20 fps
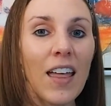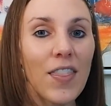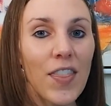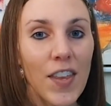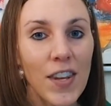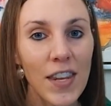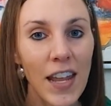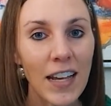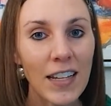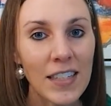
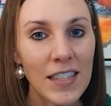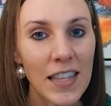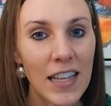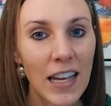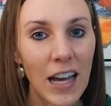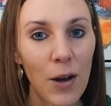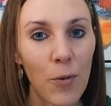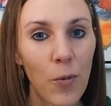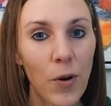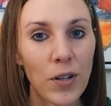the next
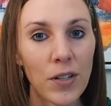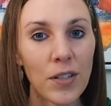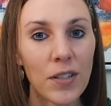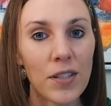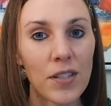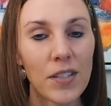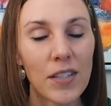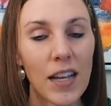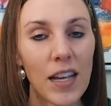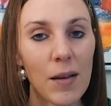thing i wanted
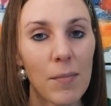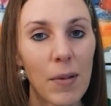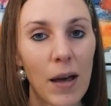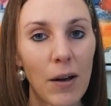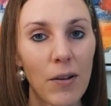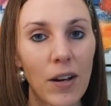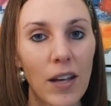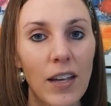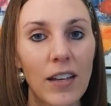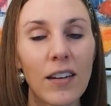to say
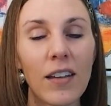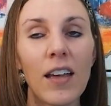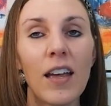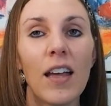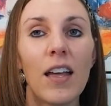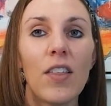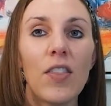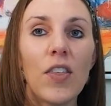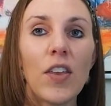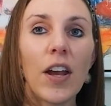about it
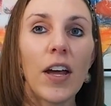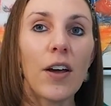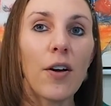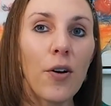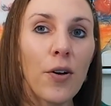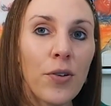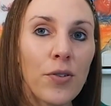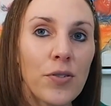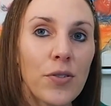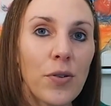that i
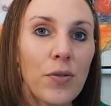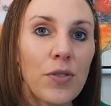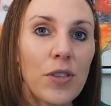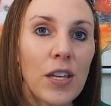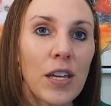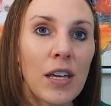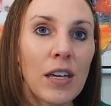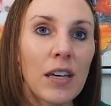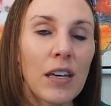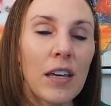also
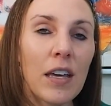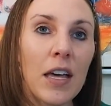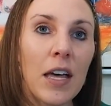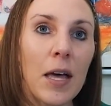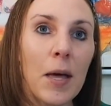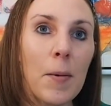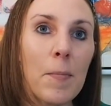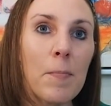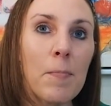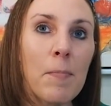think
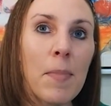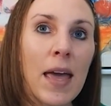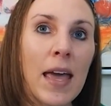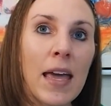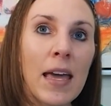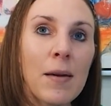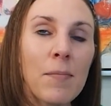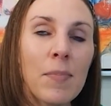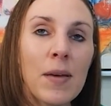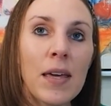
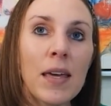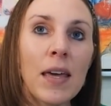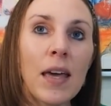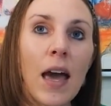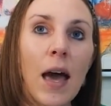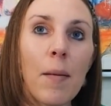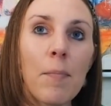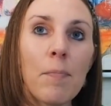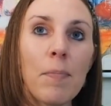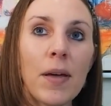may be
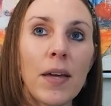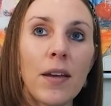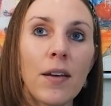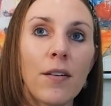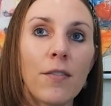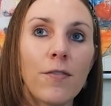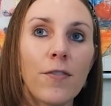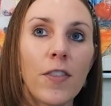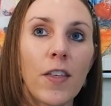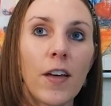a bit
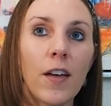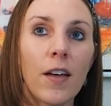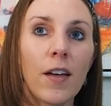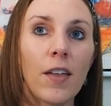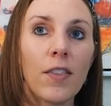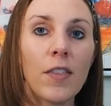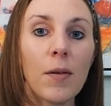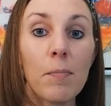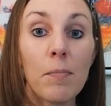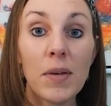of
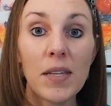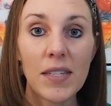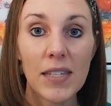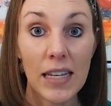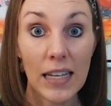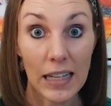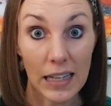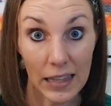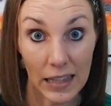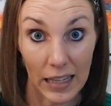the the
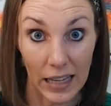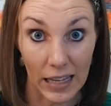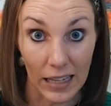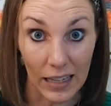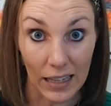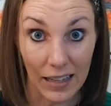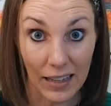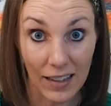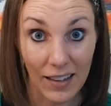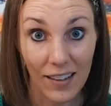missing link.
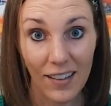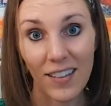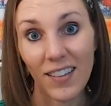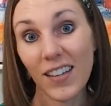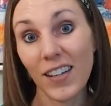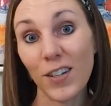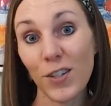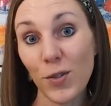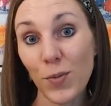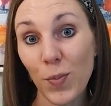
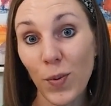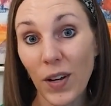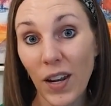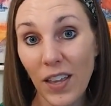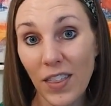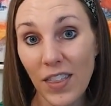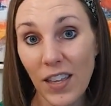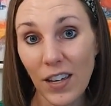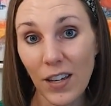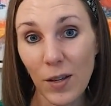Here's what
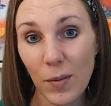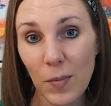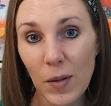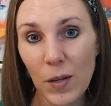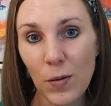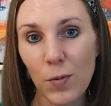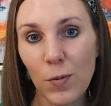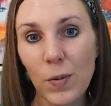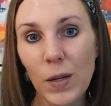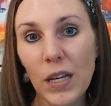I think could
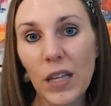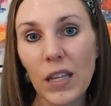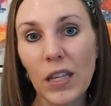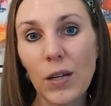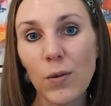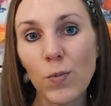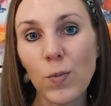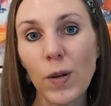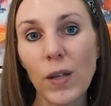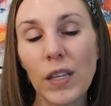be
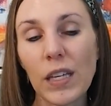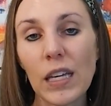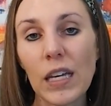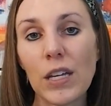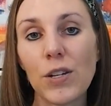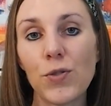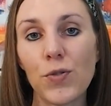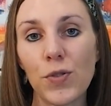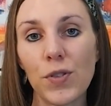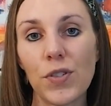really really
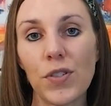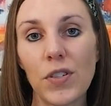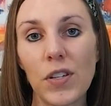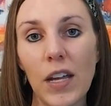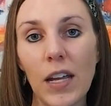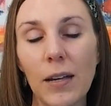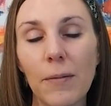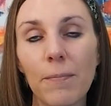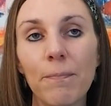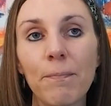
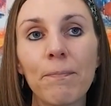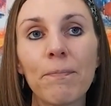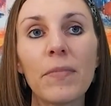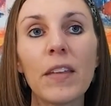interesting